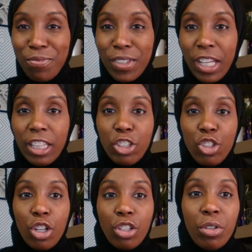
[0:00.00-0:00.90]
and let
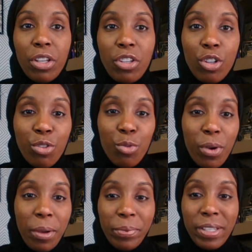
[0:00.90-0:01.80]
y'all know that you're at the
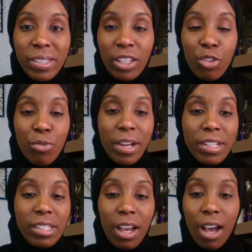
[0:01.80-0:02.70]
right place at the right
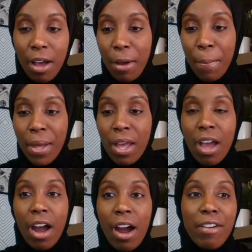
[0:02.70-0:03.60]
time,
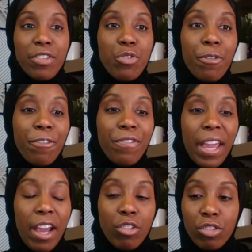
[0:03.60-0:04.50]
however you
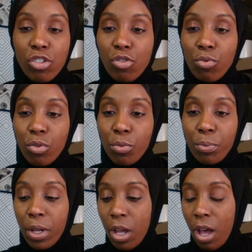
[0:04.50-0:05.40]
found this group.
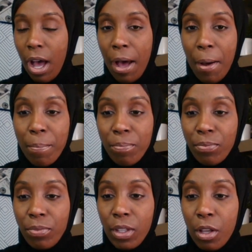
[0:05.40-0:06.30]

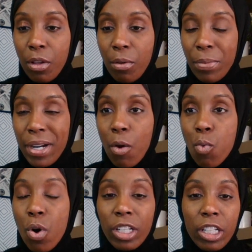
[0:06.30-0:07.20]
But I
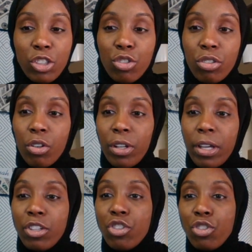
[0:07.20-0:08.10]
want to let you know
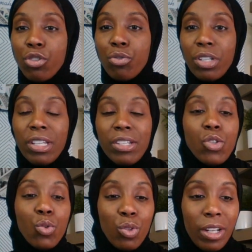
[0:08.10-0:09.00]
that you need
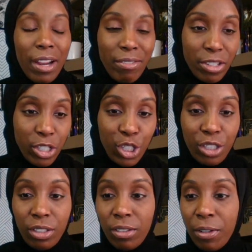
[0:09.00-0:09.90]
to leverage it.